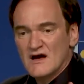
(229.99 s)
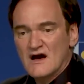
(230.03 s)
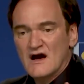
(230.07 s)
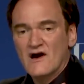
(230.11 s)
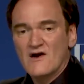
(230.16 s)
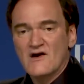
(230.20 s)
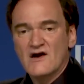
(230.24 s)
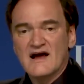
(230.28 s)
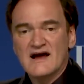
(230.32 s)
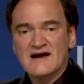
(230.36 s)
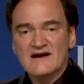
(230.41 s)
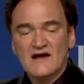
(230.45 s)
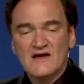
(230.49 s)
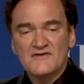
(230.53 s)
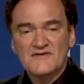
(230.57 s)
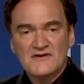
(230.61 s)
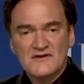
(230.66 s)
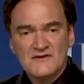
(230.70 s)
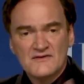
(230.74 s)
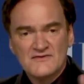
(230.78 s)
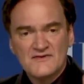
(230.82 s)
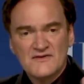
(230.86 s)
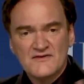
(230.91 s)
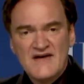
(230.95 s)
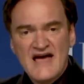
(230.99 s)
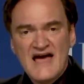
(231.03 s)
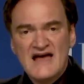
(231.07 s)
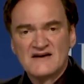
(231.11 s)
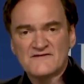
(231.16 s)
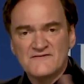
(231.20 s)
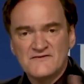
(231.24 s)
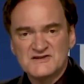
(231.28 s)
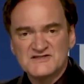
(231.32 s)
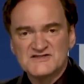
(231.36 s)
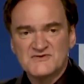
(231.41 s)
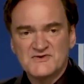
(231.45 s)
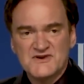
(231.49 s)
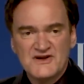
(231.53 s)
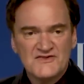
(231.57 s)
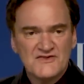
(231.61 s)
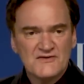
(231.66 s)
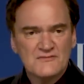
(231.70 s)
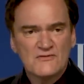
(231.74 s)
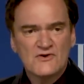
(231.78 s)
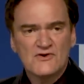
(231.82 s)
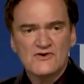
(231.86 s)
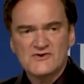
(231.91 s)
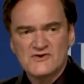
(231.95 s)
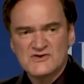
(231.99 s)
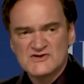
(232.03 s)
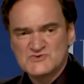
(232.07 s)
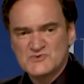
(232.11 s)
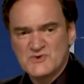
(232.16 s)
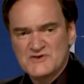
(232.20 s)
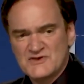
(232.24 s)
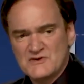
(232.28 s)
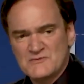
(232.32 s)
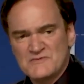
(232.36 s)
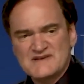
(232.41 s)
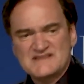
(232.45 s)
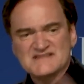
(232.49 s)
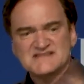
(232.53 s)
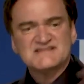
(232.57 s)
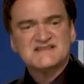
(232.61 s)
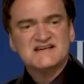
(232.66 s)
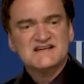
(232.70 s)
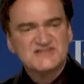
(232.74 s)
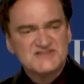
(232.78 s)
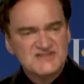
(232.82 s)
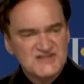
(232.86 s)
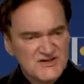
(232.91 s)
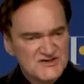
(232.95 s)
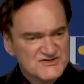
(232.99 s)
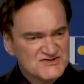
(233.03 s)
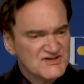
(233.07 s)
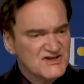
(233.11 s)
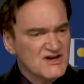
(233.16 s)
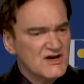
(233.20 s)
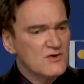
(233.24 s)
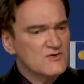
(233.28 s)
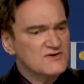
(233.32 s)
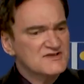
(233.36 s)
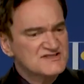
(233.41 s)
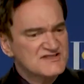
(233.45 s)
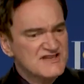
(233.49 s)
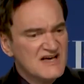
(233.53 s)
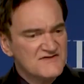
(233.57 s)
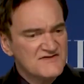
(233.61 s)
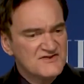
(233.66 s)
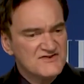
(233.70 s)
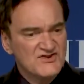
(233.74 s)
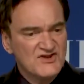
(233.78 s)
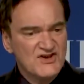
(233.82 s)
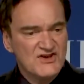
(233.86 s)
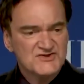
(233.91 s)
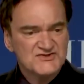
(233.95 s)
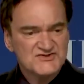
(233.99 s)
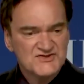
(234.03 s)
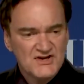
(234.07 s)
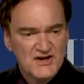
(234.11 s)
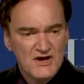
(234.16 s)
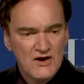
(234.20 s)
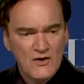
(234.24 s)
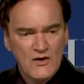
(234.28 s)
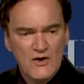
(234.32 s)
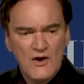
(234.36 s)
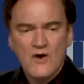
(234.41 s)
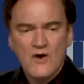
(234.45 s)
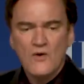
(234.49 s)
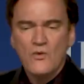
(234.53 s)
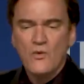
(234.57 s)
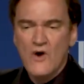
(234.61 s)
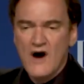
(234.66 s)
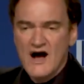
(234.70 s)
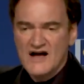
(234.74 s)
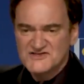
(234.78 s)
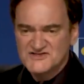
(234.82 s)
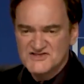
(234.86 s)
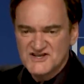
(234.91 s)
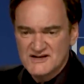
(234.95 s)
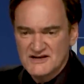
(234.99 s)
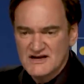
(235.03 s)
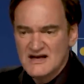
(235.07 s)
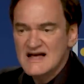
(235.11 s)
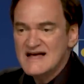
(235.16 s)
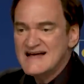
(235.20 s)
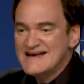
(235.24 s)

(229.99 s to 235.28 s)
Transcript: All right, on the anniversary of the murders, whether it be 6 years ago or 7 years ago. Watch it.